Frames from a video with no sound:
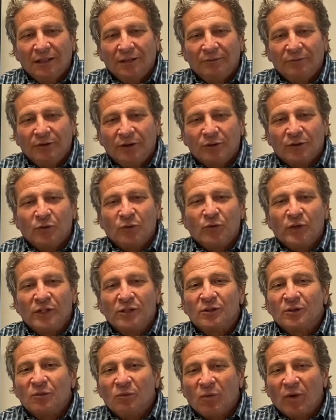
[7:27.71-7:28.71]
There's a
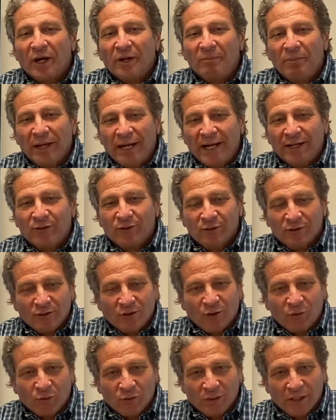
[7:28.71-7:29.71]
reason why patches
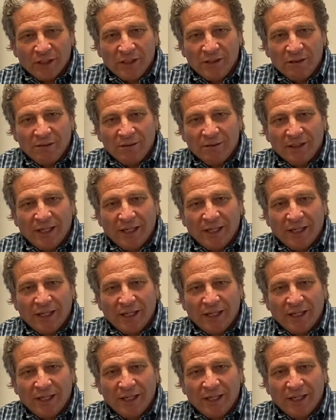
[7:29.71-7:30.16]
are released,